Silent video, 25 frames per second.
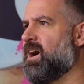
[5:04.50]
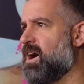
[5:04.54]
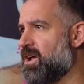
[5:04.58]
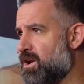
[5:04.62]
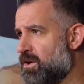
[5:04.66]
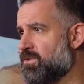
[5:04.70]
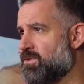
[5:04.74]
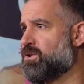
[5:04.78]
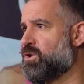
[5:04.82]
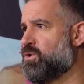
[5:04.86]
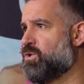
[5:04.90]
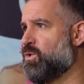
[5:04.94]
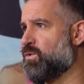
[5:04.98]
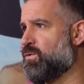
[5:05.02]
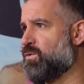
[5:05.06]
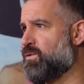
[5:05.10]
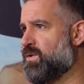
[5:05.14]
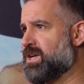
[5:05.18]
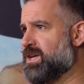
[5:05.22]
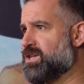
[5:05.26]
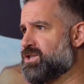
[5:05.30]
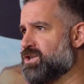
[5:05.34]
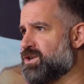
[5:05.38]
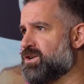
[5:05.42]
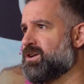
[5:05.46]
Another cool
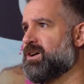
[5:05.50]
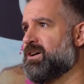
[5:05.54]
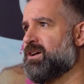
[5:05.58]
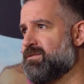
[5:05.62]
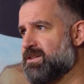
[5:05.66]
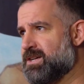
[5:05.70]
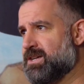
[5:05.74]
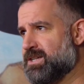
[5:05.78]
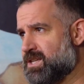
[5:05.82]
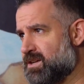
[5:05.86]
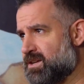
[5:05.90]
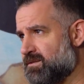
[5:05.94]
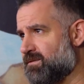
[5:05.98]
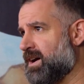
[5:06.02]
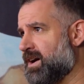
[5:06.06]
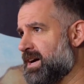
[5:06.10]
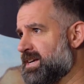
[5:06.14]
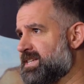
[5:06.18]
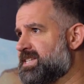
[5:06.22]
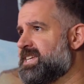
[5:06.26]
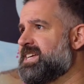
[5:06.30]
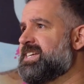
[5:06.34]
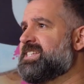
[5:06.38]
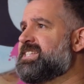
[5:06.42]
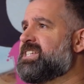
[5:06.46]
feature of this
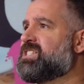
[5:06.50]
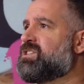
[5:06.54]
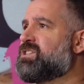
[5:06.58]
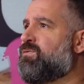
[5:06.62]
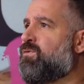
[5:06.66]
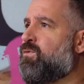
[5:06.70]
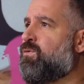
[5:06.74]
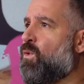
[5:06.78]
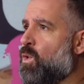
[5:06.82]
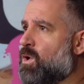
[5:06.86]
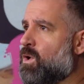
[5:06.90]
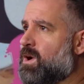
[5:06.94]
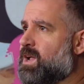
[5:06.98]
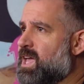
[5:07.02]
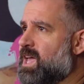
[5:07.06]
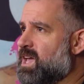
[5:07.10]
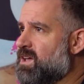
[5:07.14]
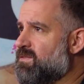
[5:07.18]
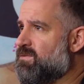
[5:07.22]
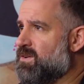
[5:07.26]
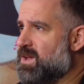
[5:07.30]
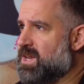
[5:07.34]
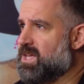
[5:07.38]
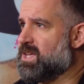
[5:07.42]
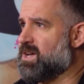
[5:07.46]
device is its
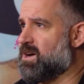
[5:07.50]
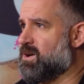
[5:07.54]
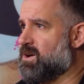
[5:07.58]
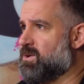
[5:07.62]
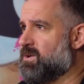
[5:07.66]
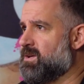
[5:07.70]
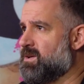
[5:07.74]
4K video.